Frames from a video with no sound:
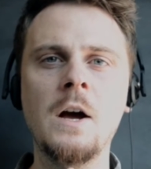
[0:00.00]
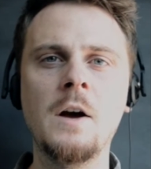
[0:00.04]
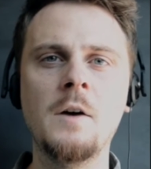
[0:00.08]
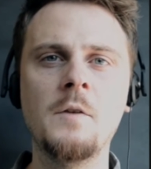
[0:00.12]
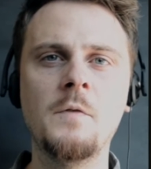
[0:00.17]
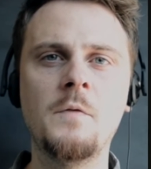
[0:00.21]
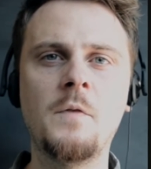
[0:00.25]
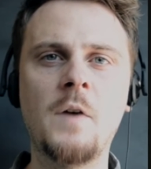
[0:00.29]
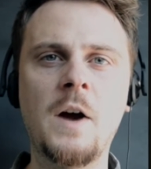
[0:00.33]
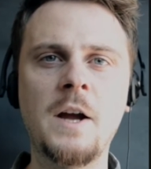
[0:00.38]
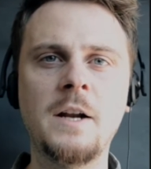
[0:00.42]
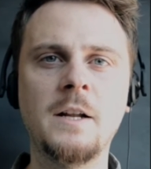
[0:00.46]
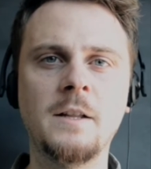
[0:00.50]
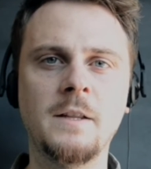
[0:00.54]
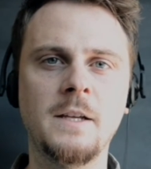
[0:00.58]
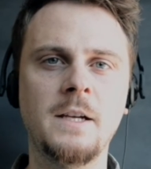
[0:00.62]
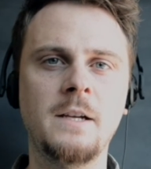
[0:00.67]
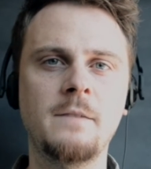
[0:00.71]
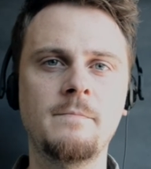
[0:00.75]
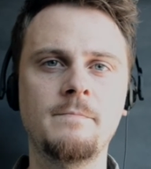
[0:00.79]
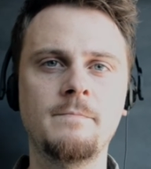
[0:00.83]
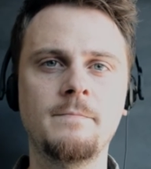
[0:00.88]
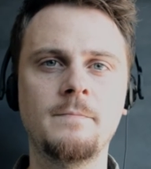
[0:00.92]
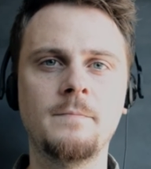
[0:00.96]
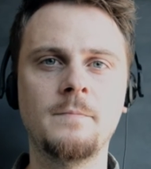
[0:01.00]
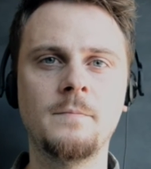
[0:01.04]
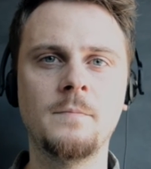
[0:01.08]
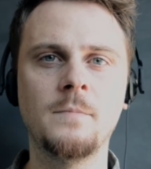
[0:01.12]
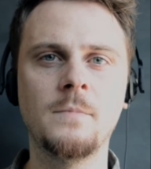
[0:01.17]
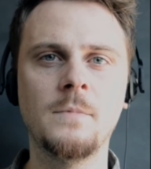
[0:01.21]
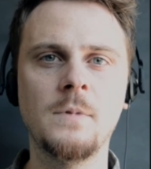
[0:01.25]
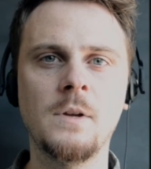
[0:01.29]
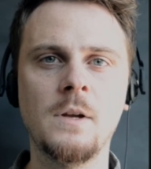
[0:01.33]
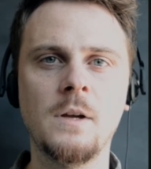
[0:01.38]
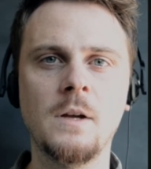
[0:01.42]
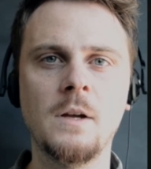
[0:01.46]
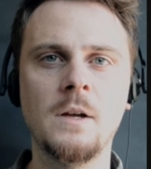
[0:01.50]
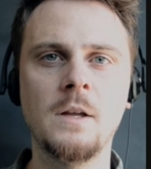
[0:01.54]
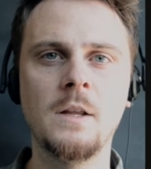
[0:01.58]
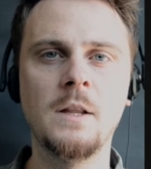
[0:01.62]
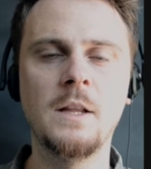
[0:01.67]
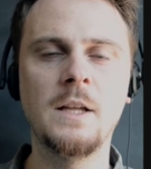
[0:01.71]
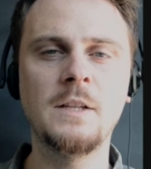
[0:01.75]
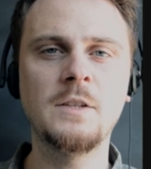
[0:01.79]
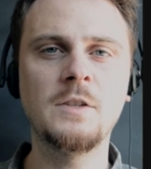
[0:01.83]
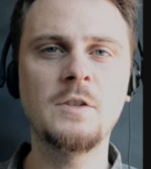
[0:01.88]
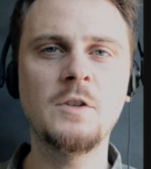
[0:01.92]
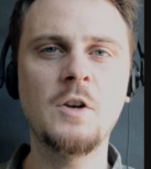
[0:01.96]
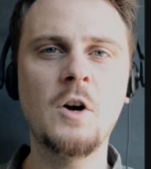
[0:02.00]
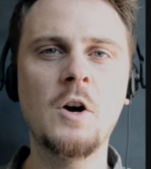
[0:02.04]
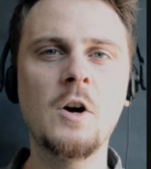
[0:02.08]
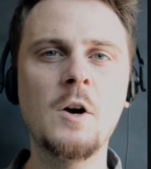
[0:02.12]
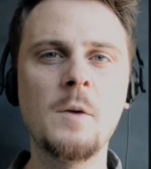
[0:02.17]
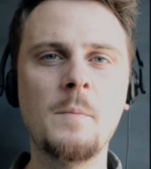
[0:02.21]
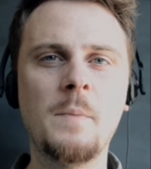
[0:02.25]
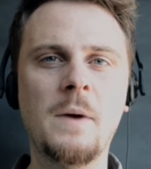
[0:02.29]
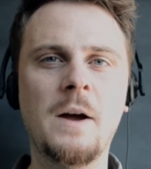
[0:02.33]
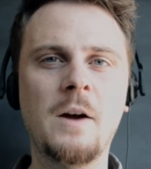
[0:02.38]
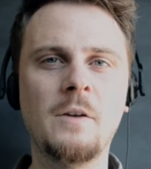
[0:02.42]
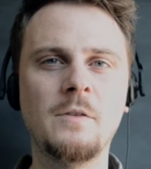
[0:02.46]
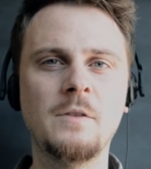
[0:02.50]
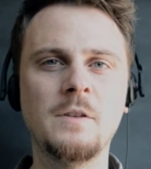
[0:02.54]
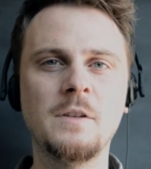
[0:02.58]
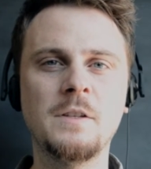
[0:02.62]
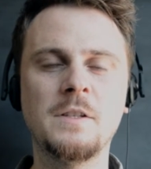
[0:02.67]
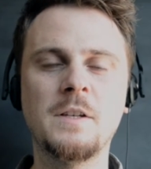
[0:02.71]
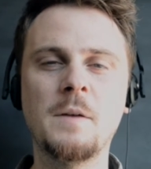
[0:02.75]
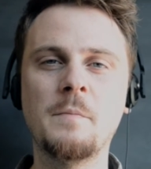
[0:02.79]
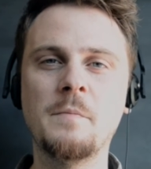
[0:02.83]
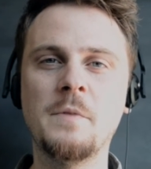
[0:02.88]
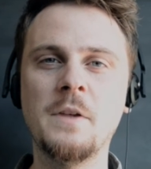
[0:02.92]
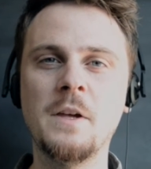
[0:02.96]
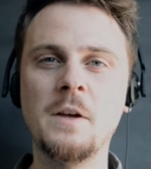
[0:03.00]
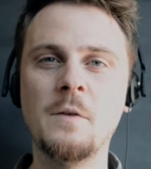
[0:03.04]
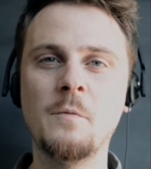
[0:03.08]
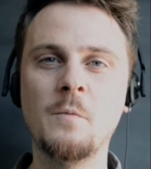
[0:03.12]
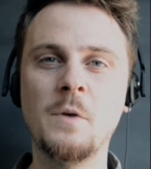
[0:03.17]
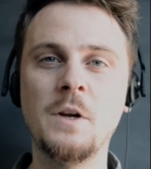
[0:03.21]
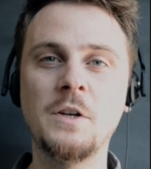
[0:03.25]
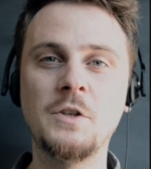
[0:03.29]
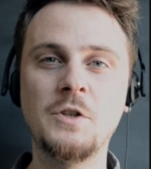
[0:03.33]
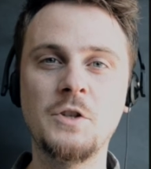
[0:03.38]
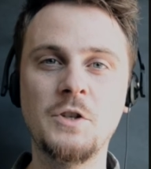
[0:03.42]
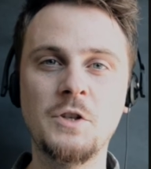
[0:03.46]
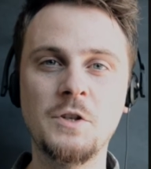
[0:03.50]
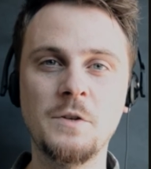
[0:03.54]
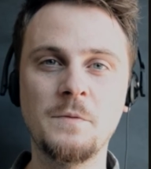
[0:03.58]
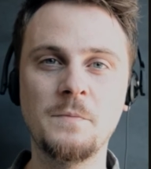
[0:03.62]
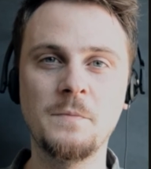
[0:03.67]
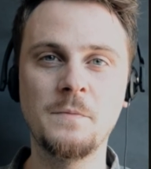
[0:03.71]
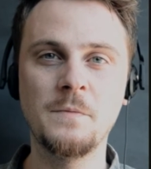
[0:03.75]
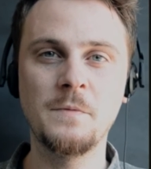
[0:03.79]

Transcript: Finally, let's talk about something which